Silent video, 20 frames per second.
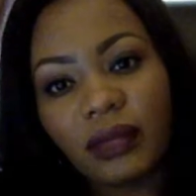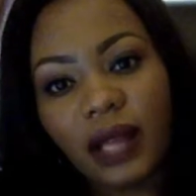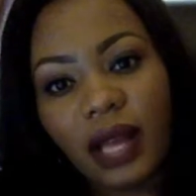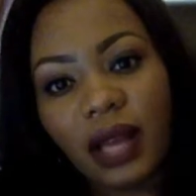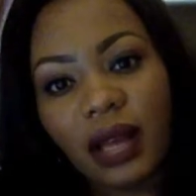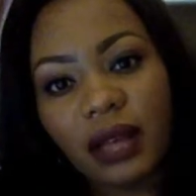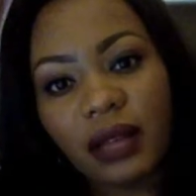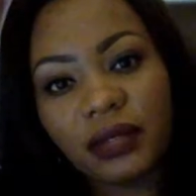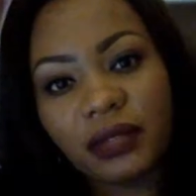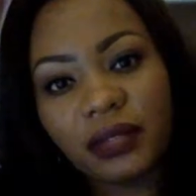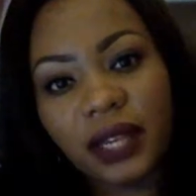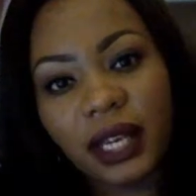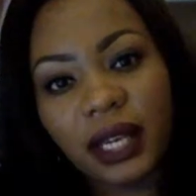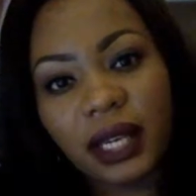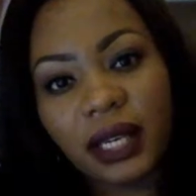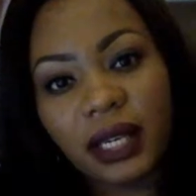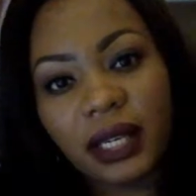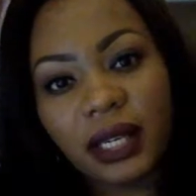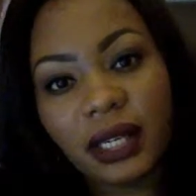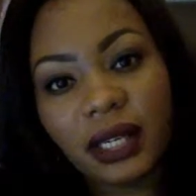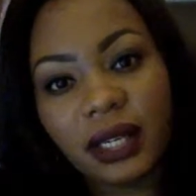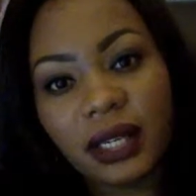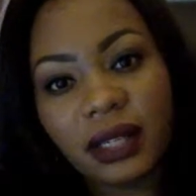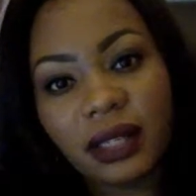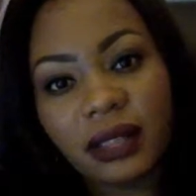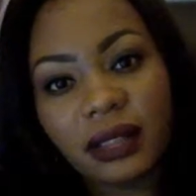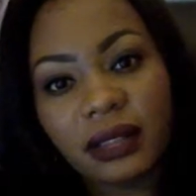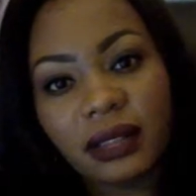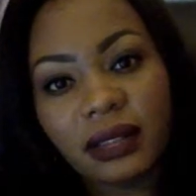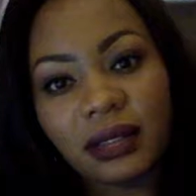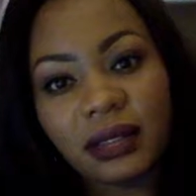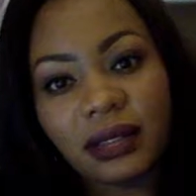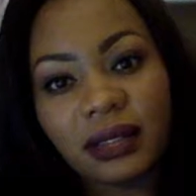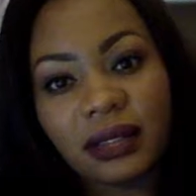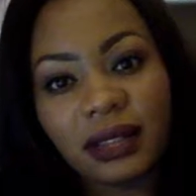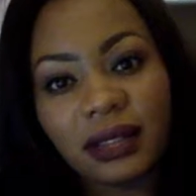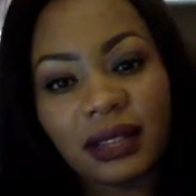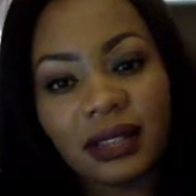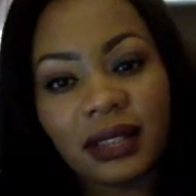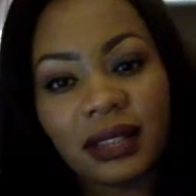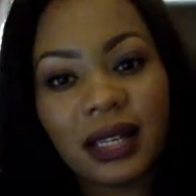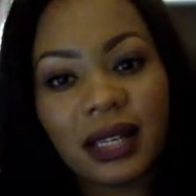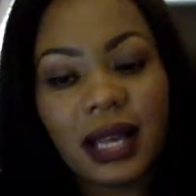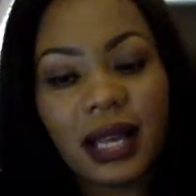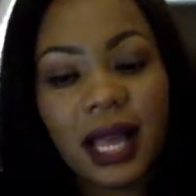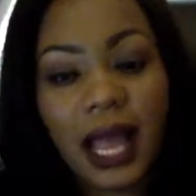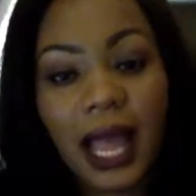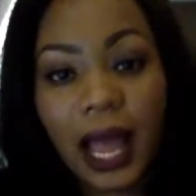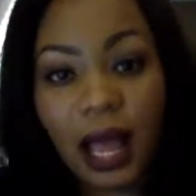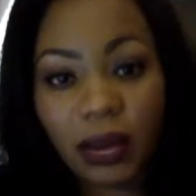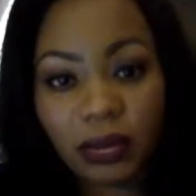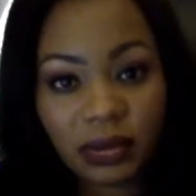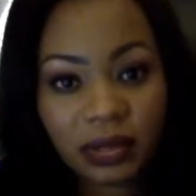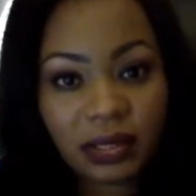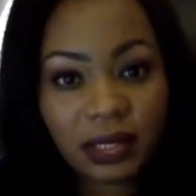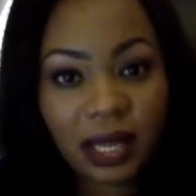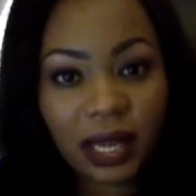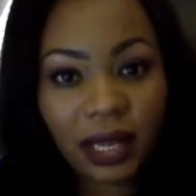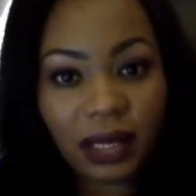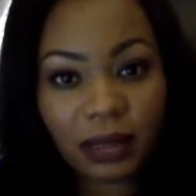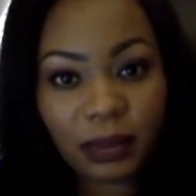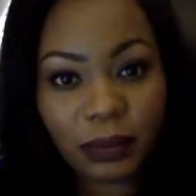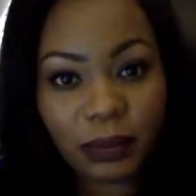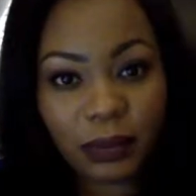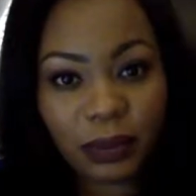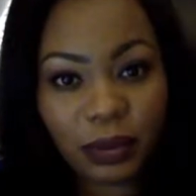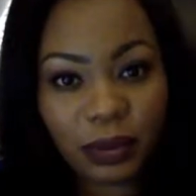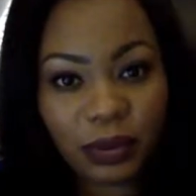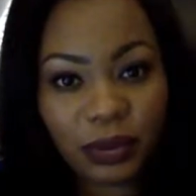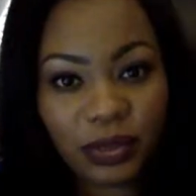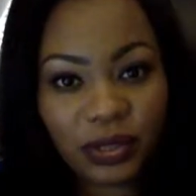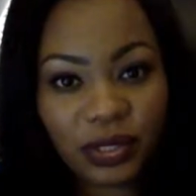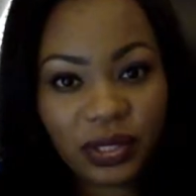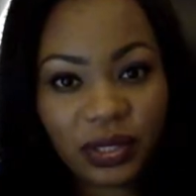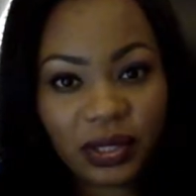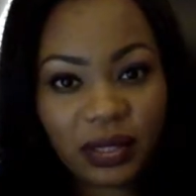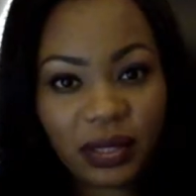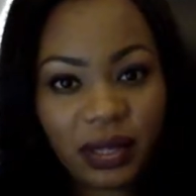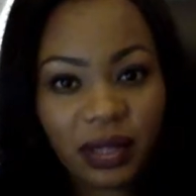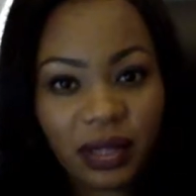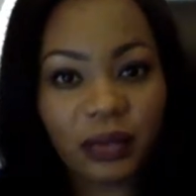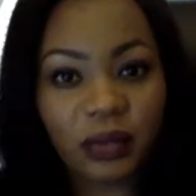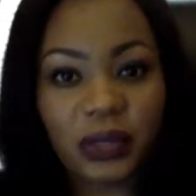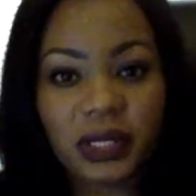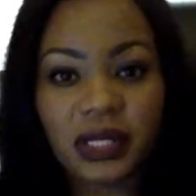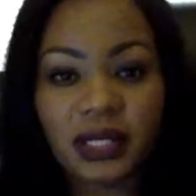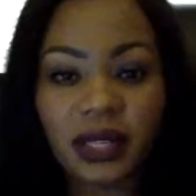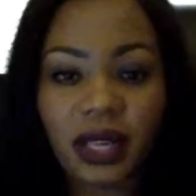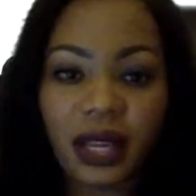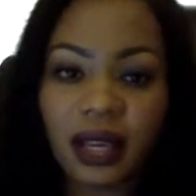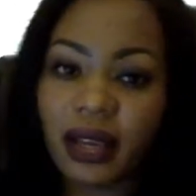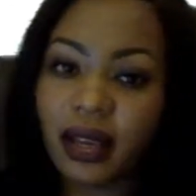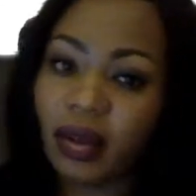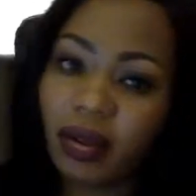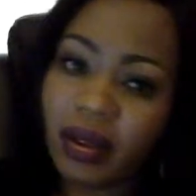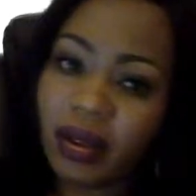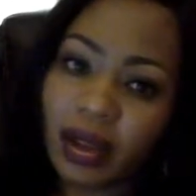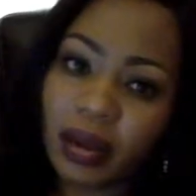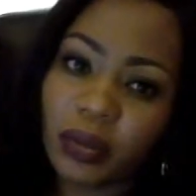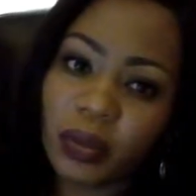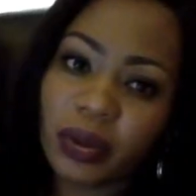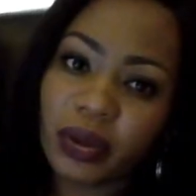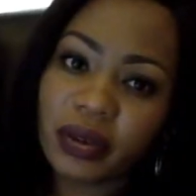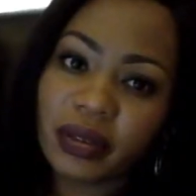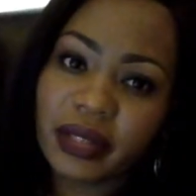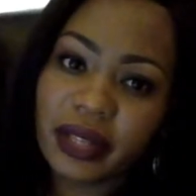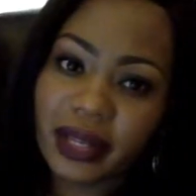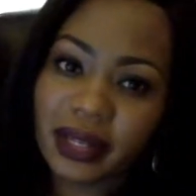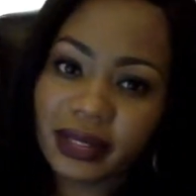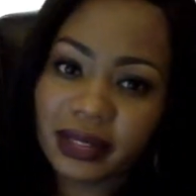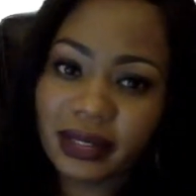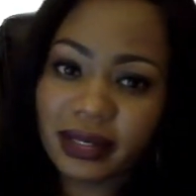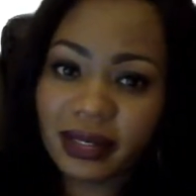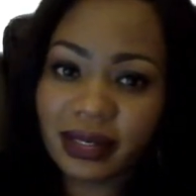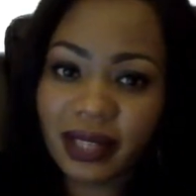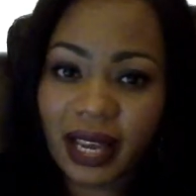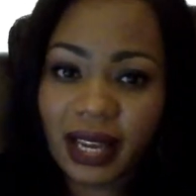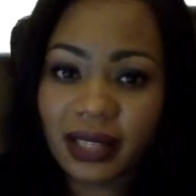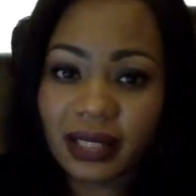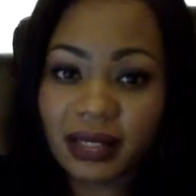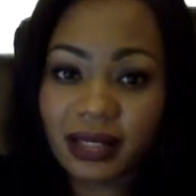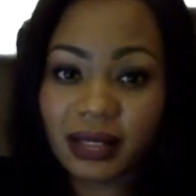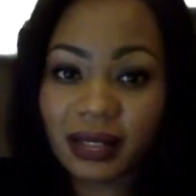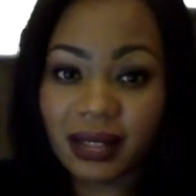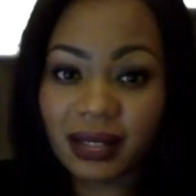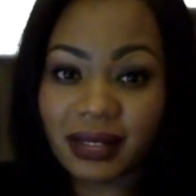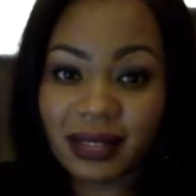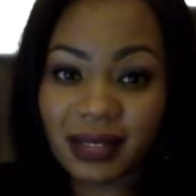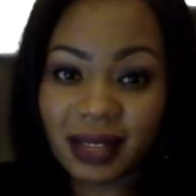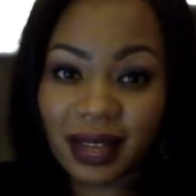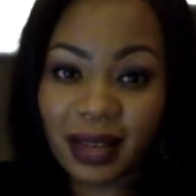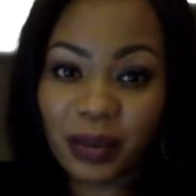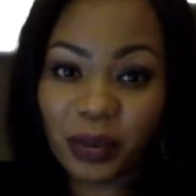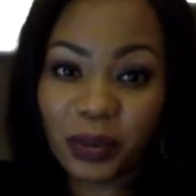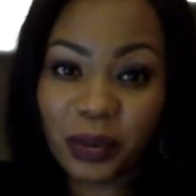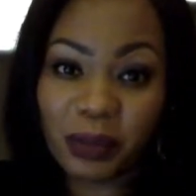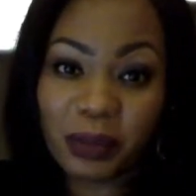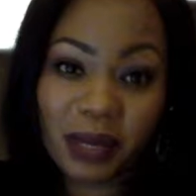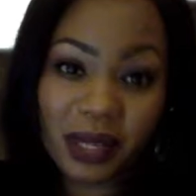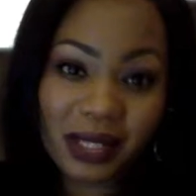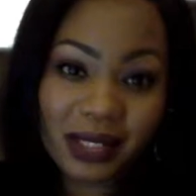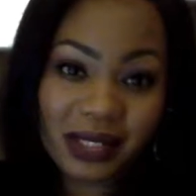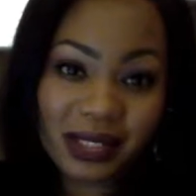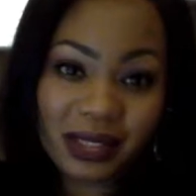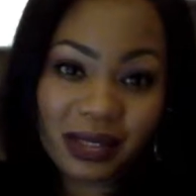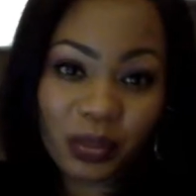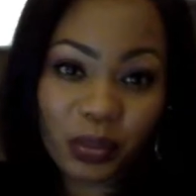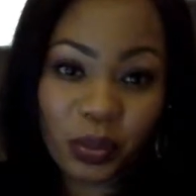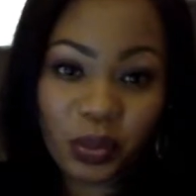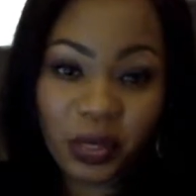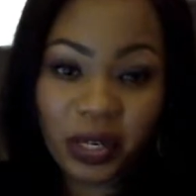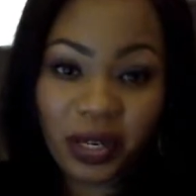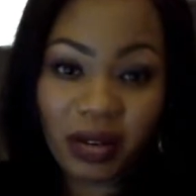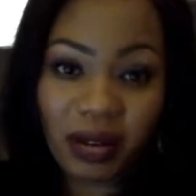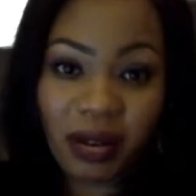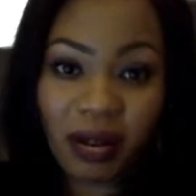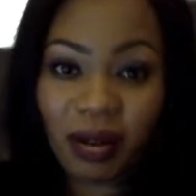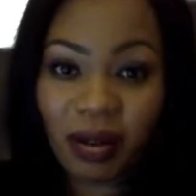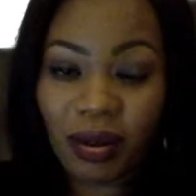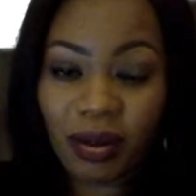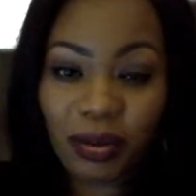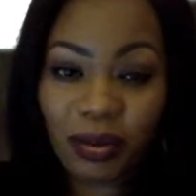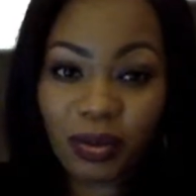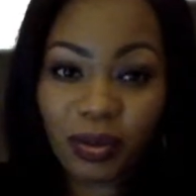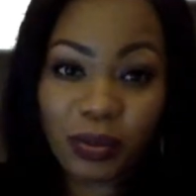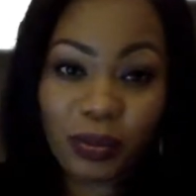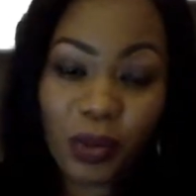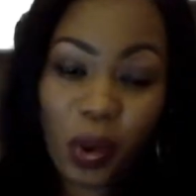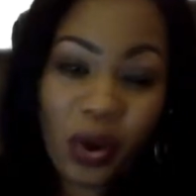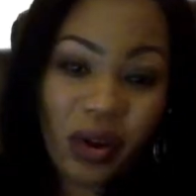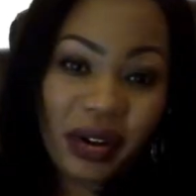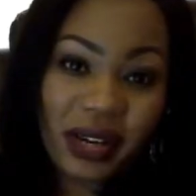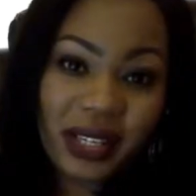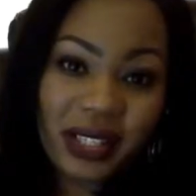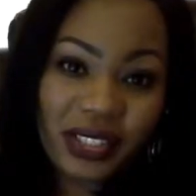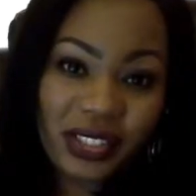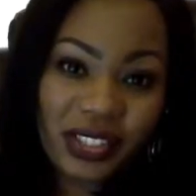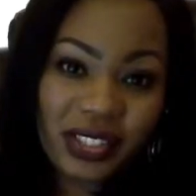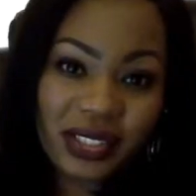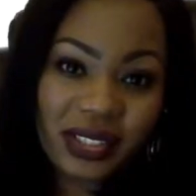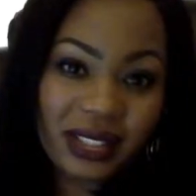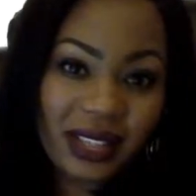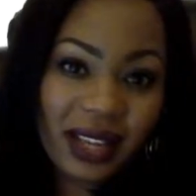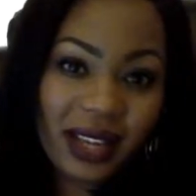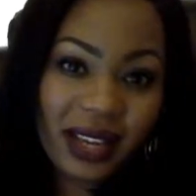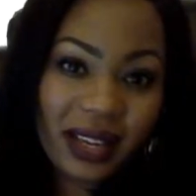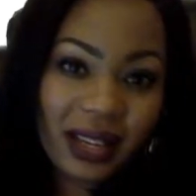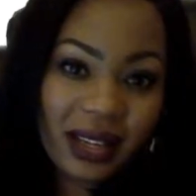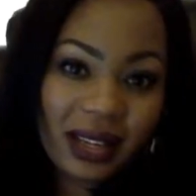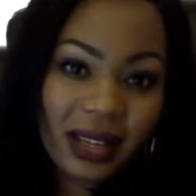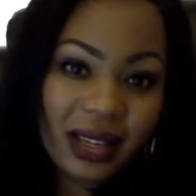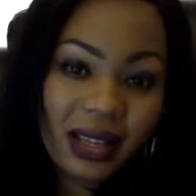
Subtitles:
of a outside approach and we say, okay, well, yeah, society says that we must wear all orange today.